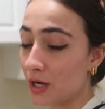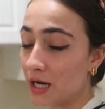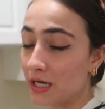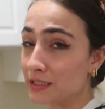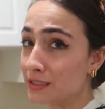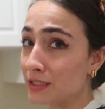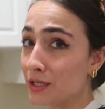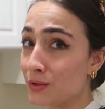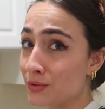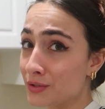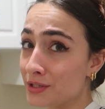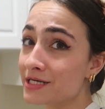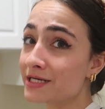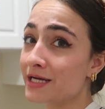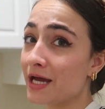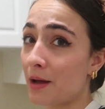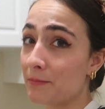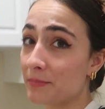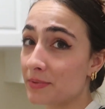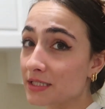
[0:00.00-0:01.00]
and it already
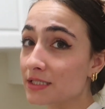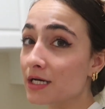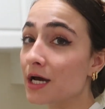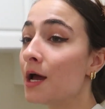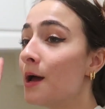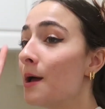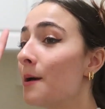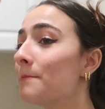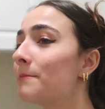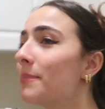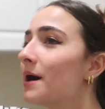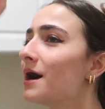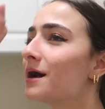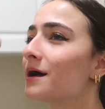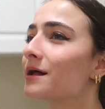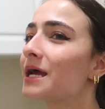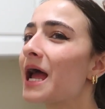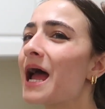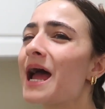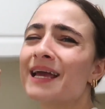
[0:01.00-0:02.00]
happened. But
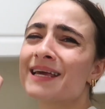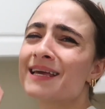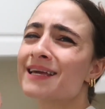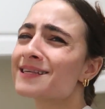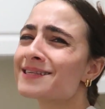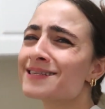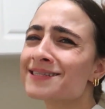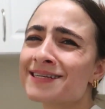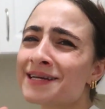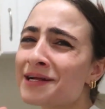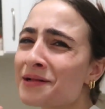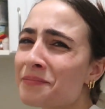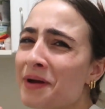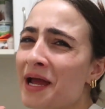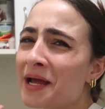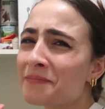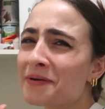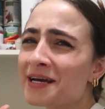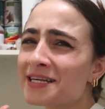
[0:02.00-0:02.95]
I can still make